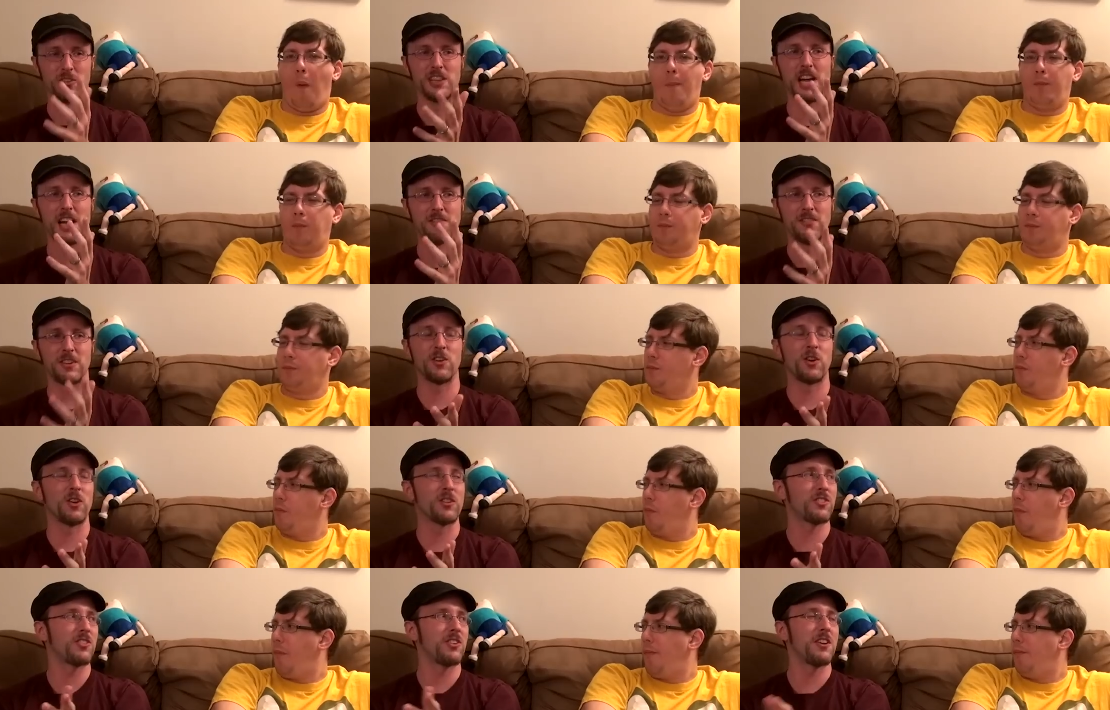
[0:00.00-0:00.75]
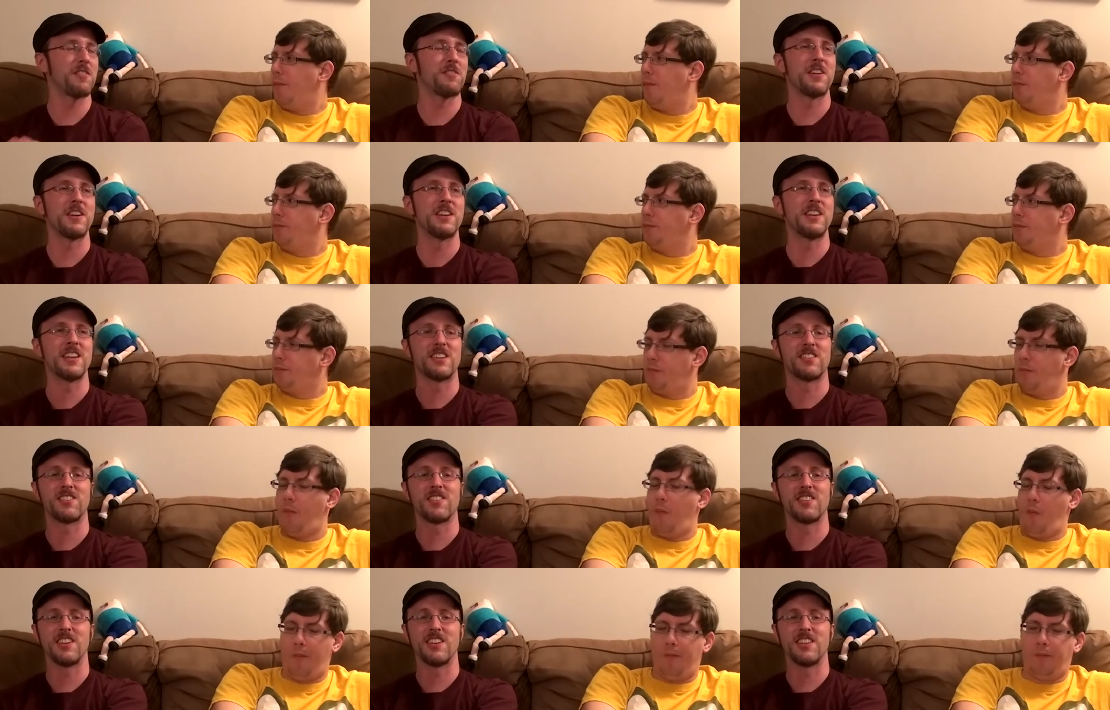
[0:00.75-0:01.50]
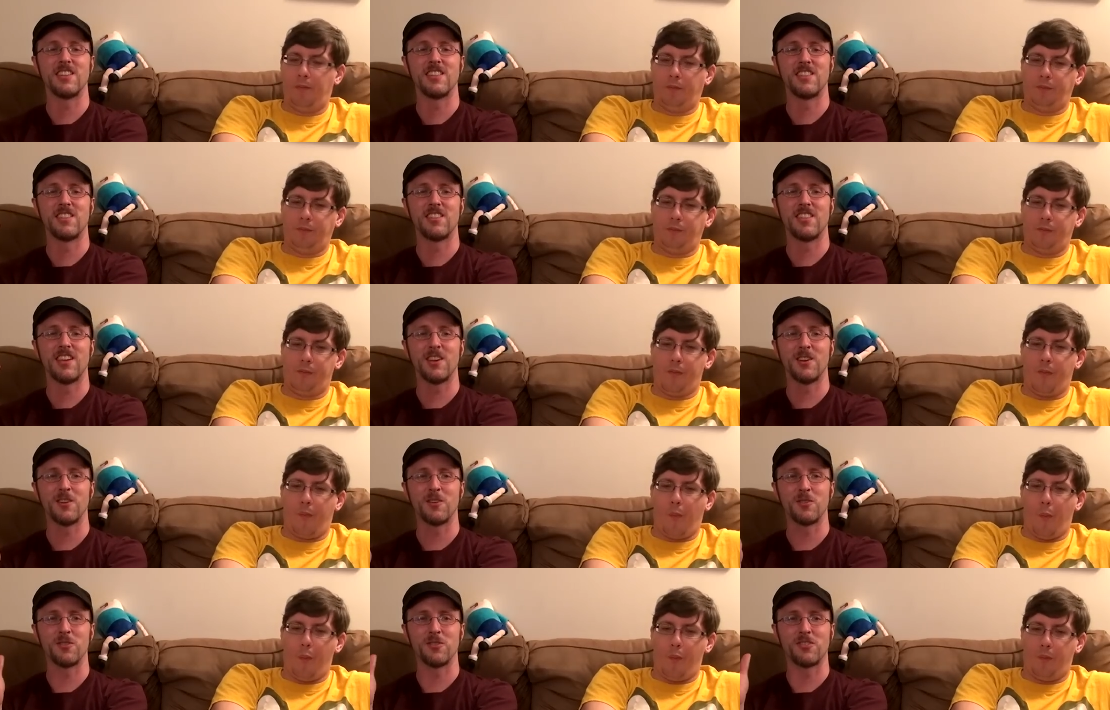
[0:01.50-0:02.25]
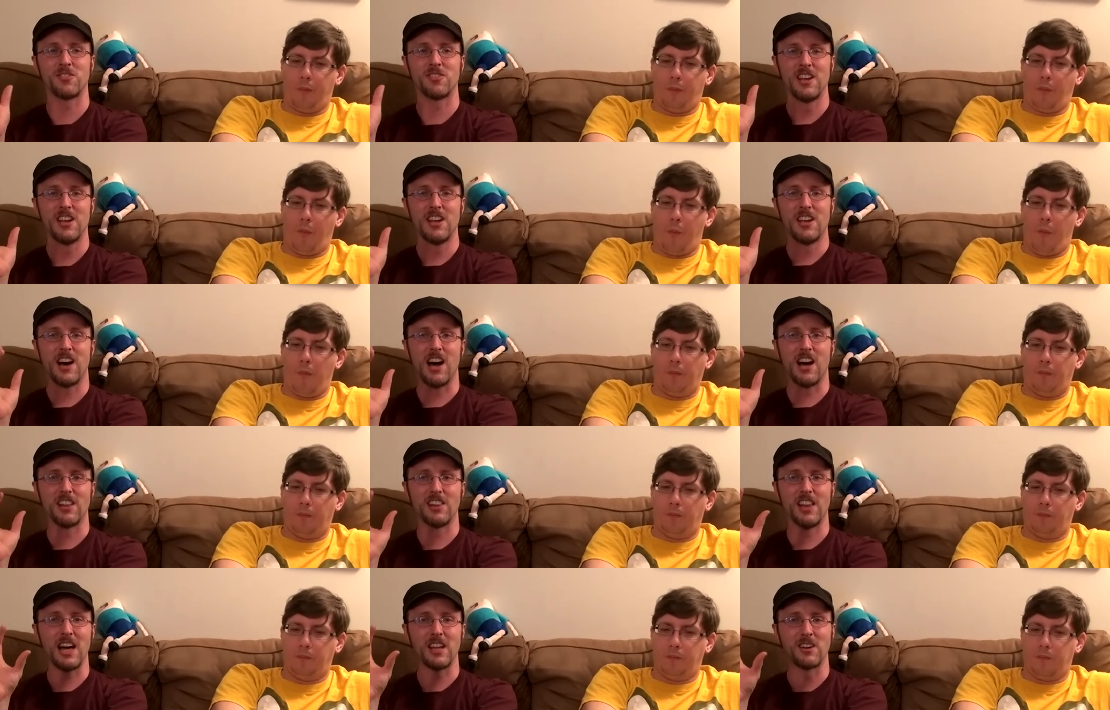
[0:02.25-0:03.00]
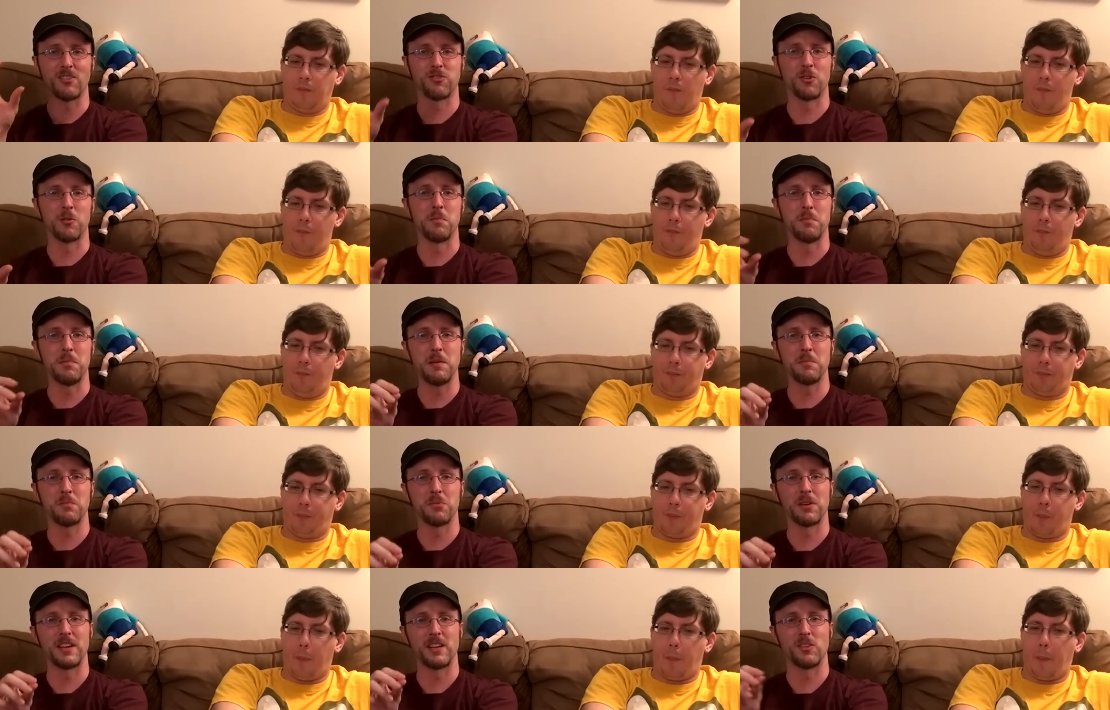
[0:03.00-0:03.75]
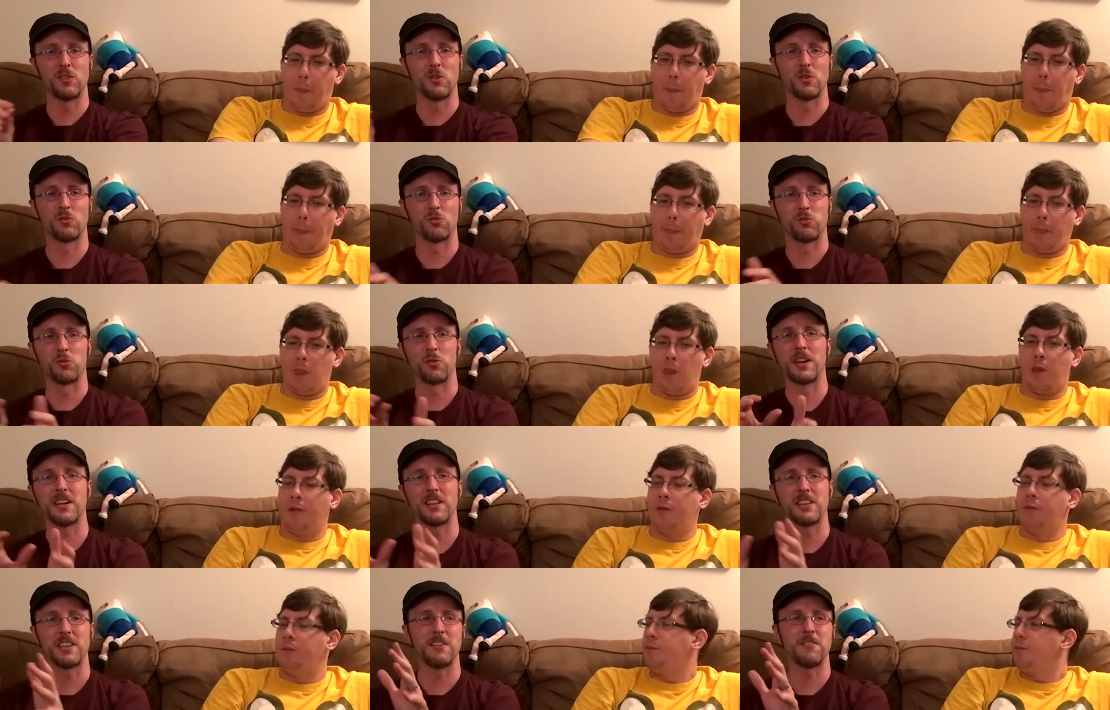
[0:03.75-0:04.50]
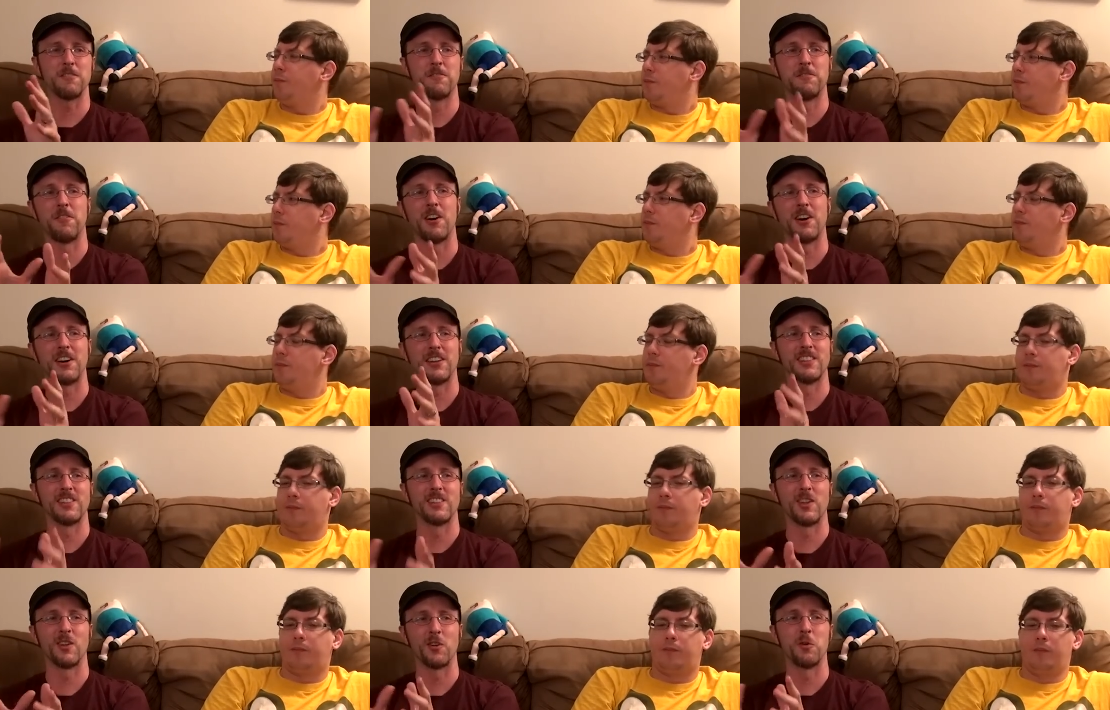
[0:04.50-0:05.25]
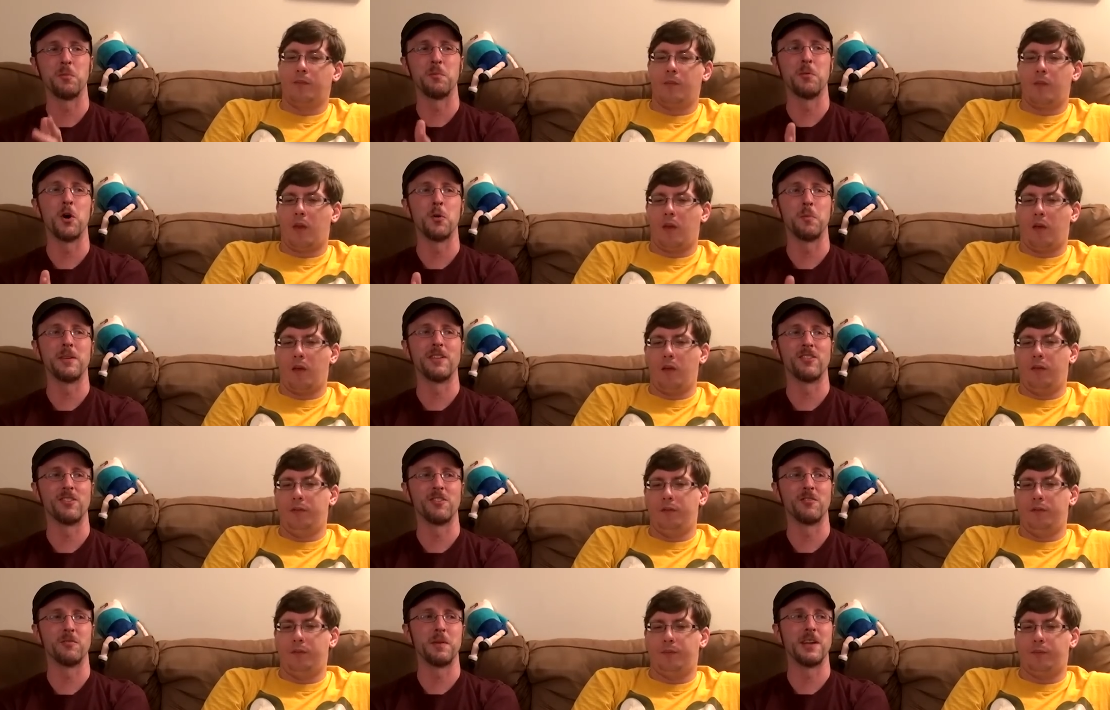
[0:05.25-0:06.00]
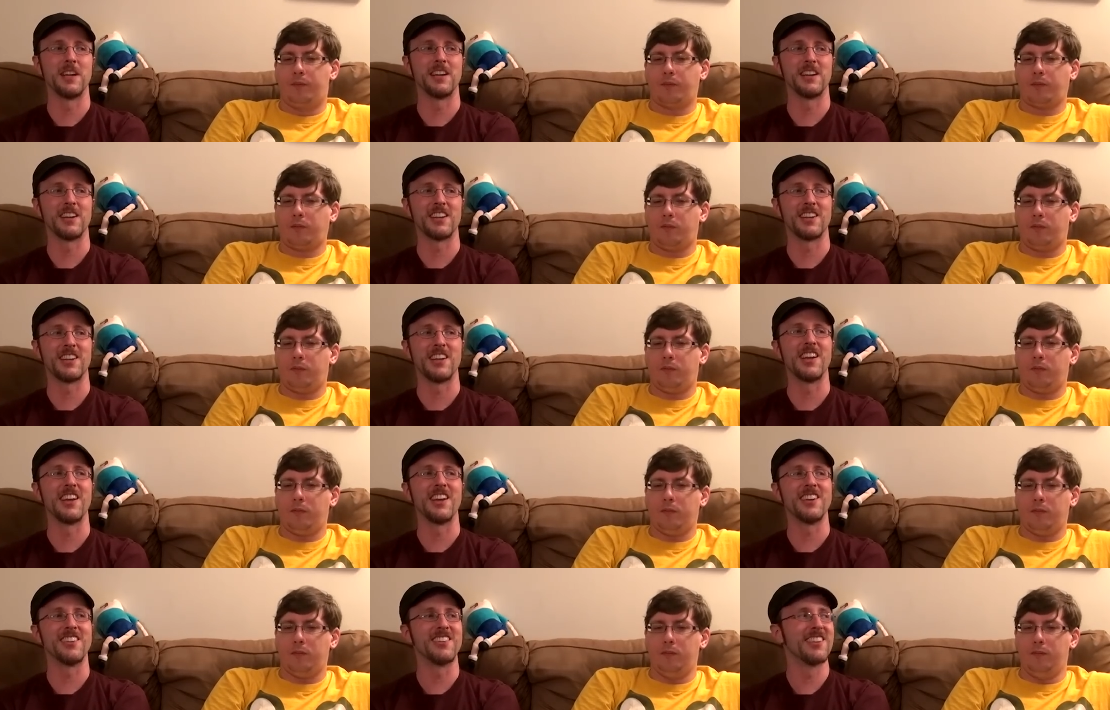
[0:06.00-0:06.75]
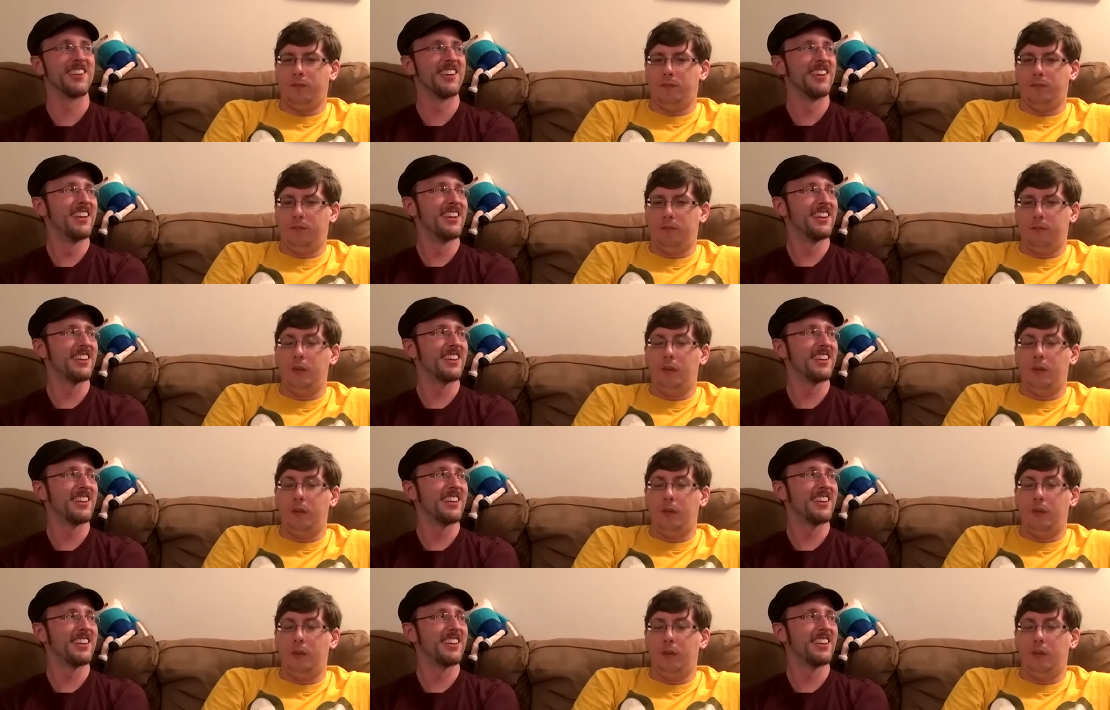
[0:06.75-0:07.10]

Speaker 1: a lot of adult stuff in it, there's a lot of remembering those really fun little moments of being a kid.